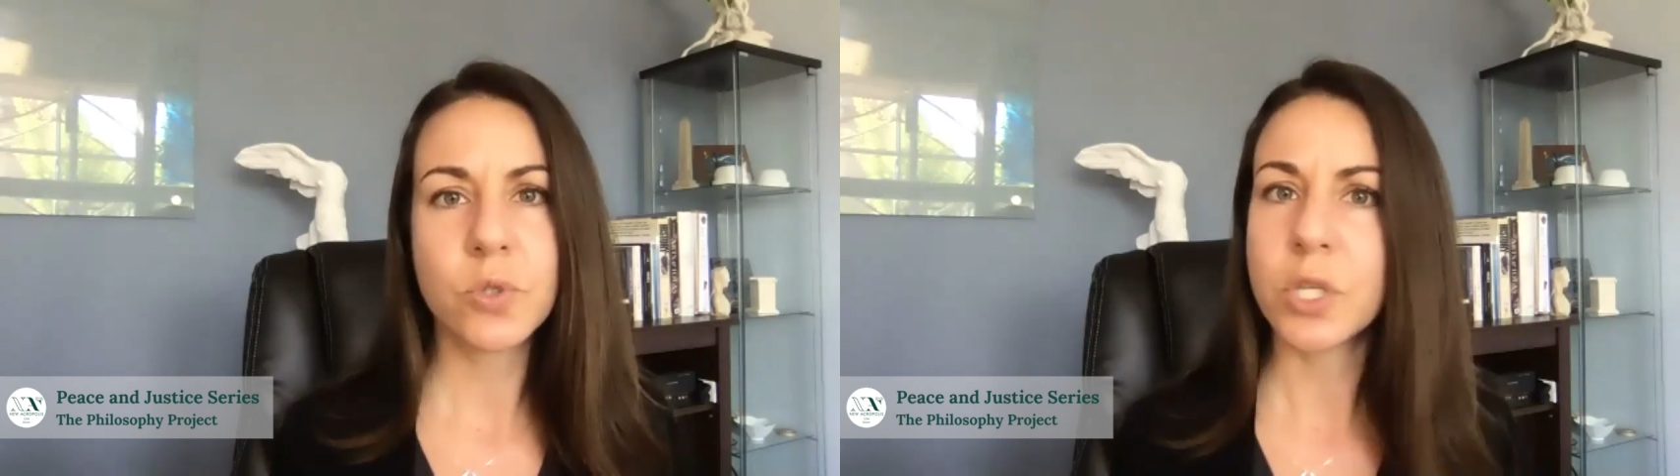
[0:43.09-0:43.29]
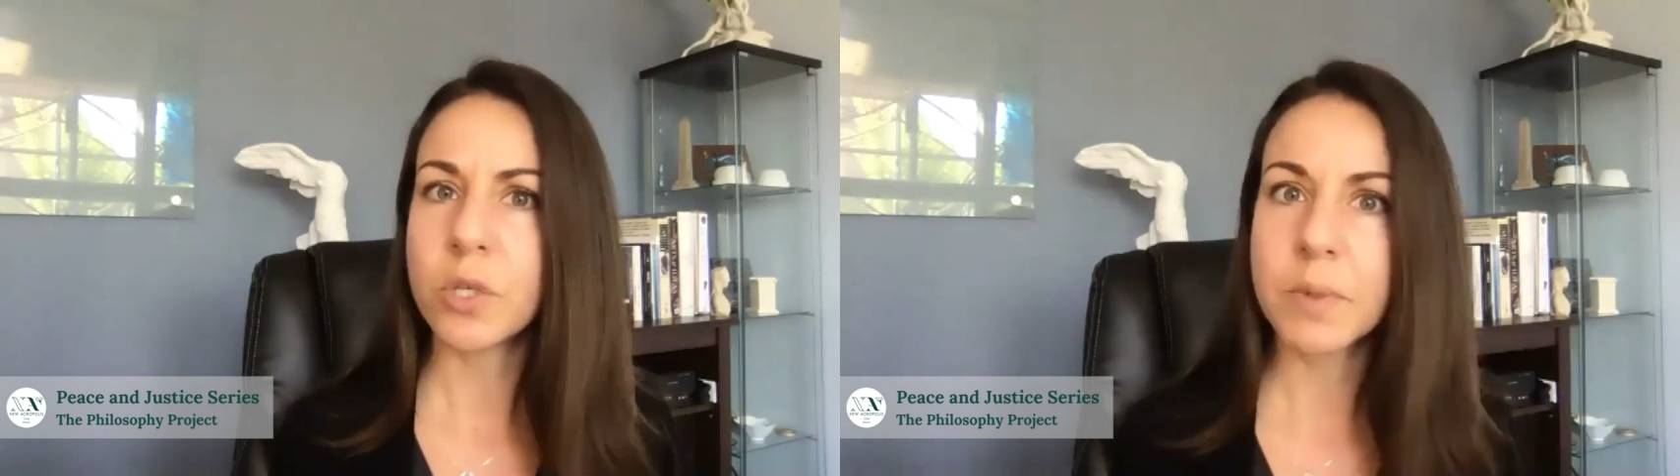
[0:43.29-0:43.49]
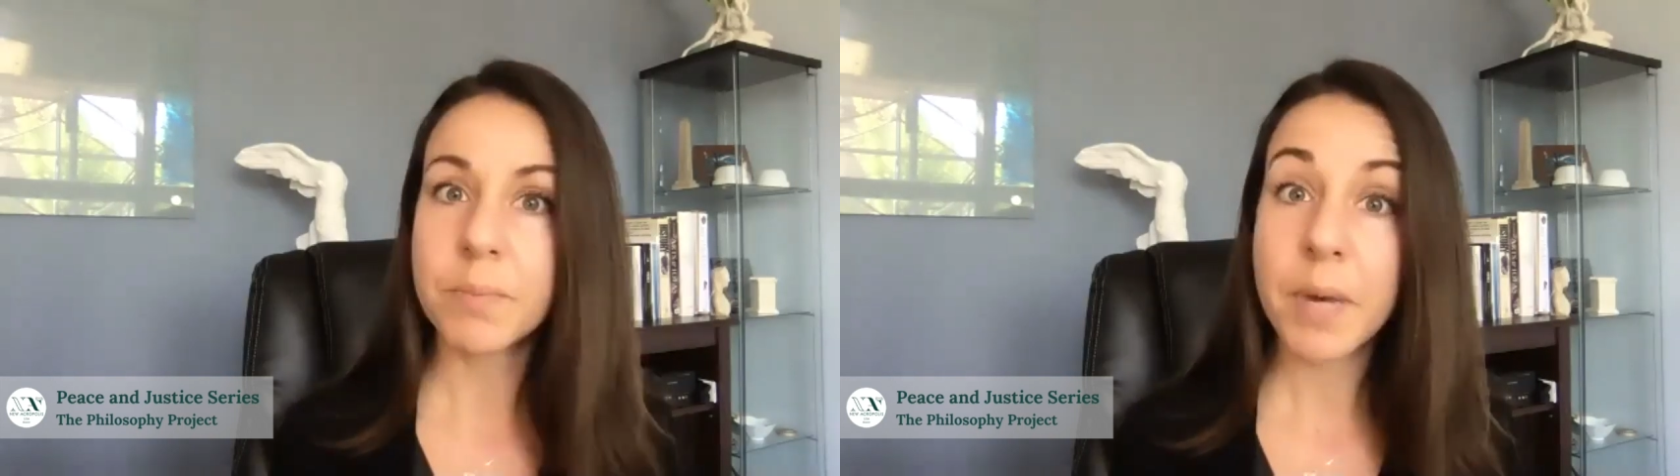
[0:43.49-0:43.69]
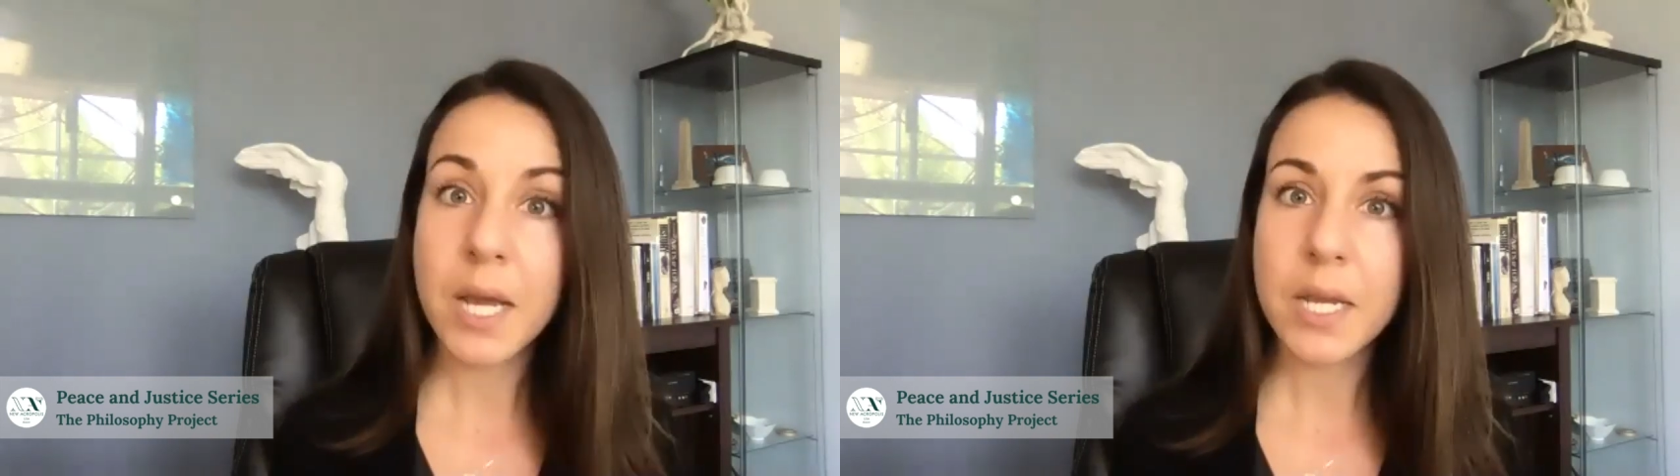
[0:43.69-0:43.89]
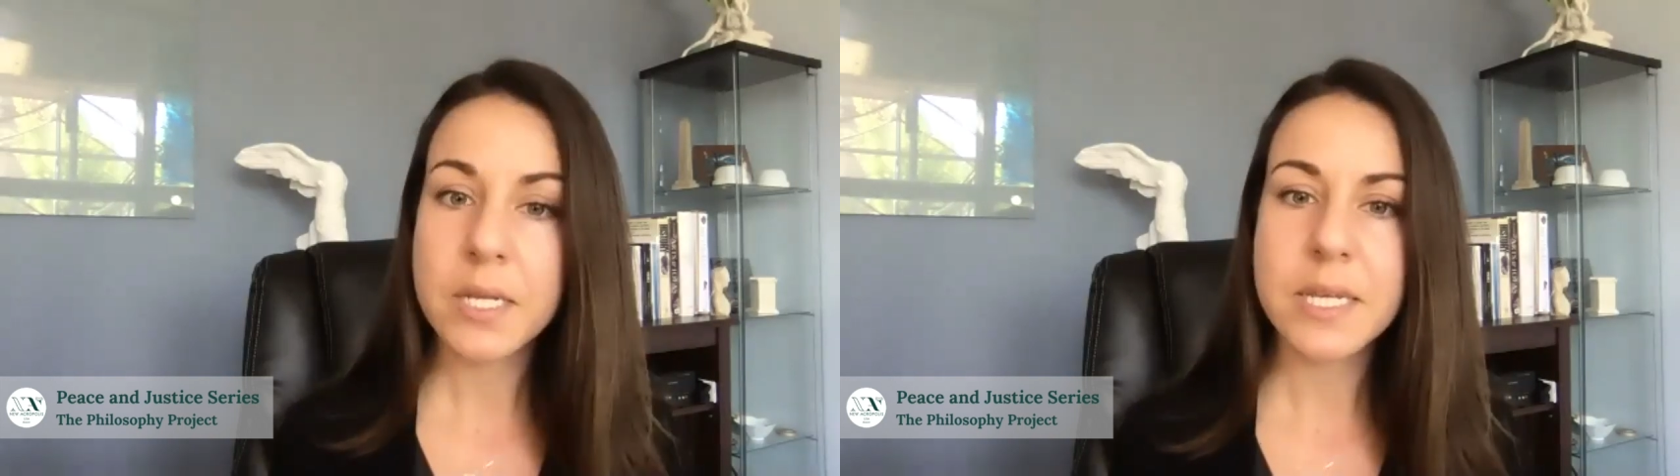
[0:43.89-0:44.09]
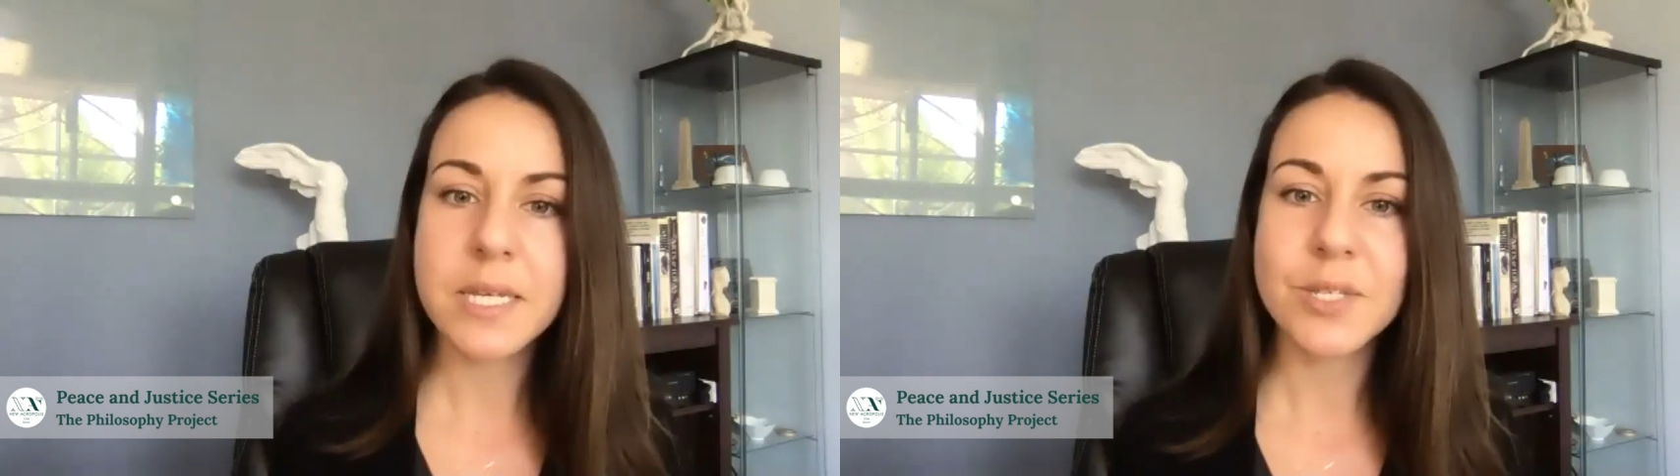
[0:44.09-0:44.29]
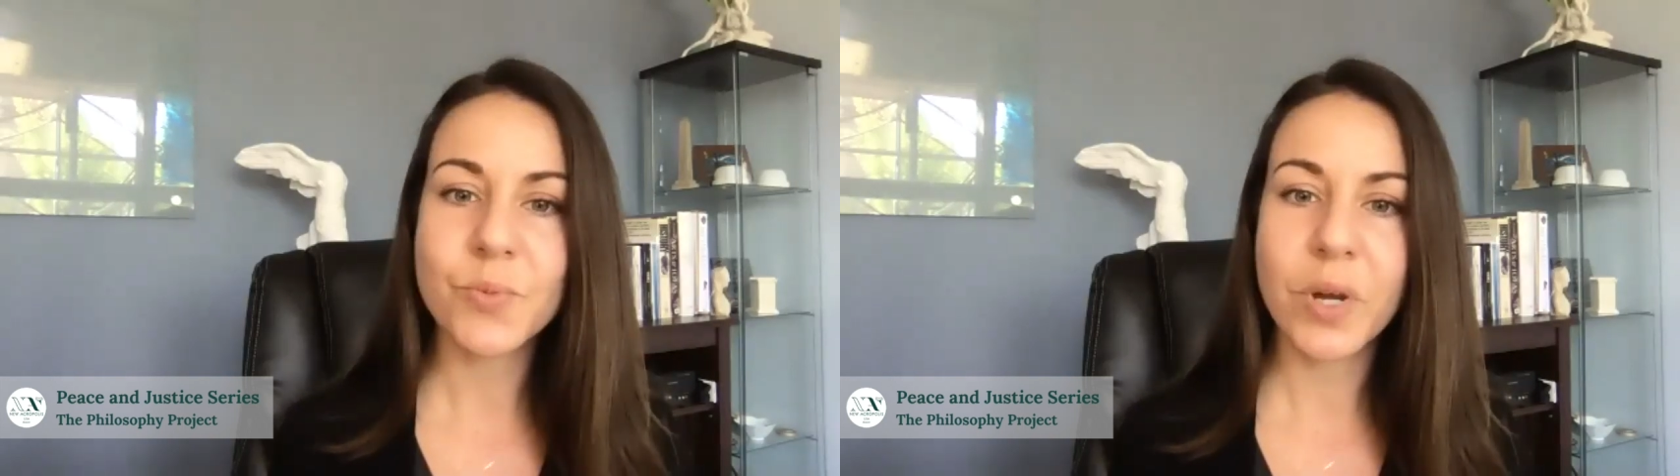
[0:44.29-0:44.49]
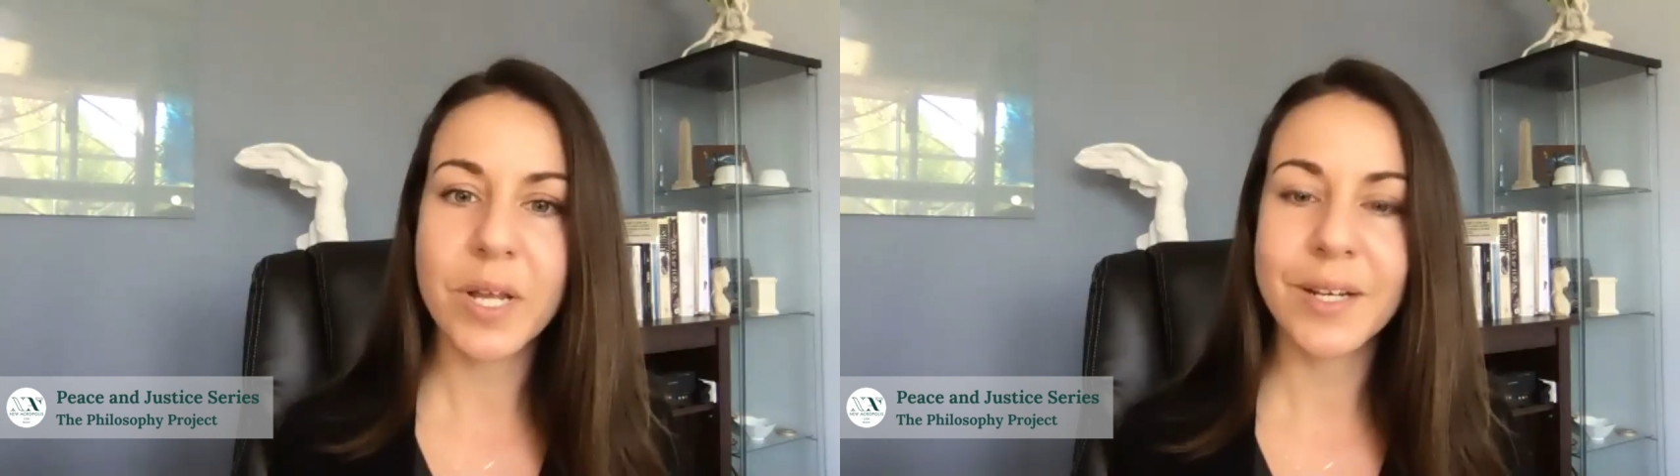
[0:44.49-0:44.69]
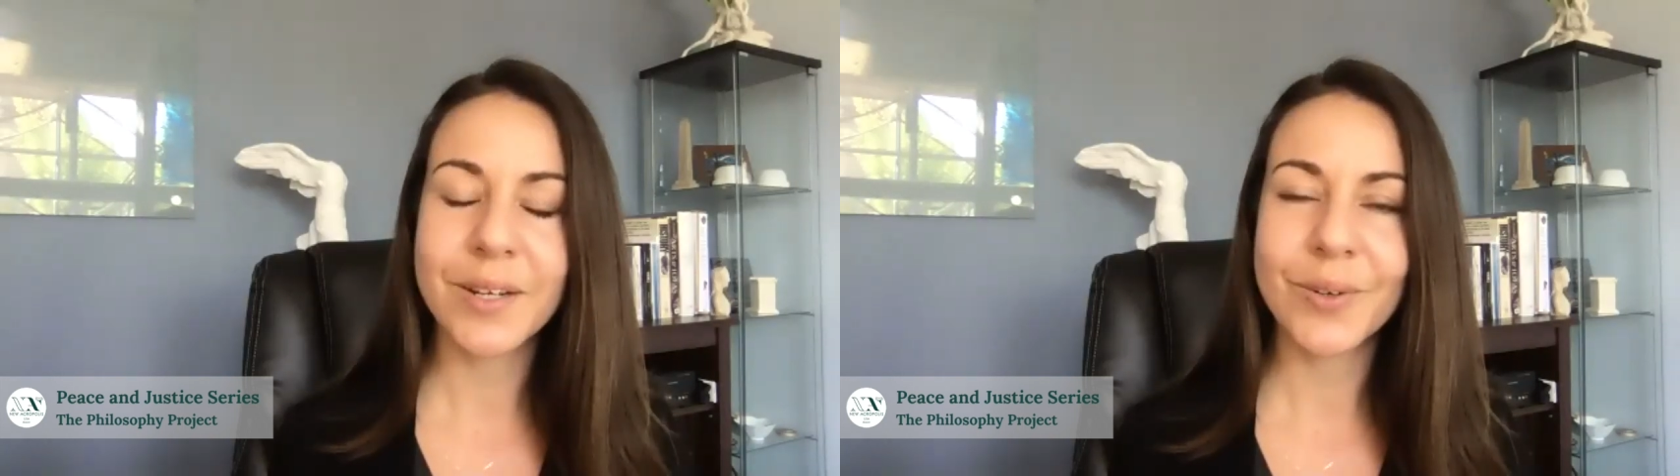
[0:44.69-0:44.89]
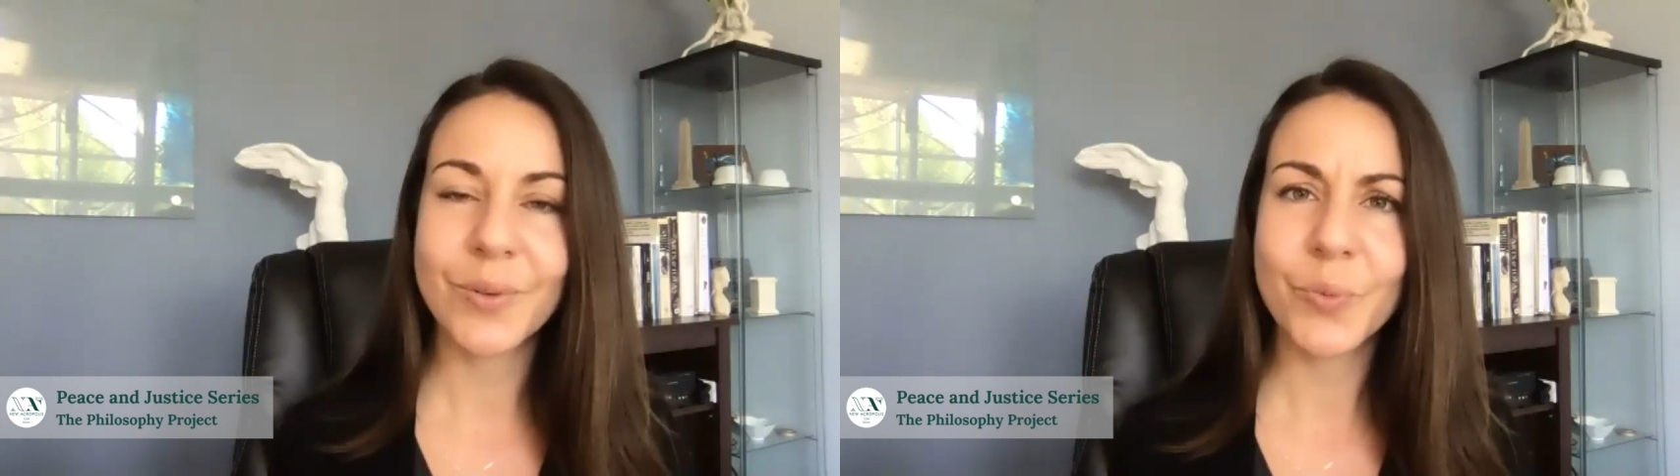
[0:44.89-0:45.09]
the human mind is one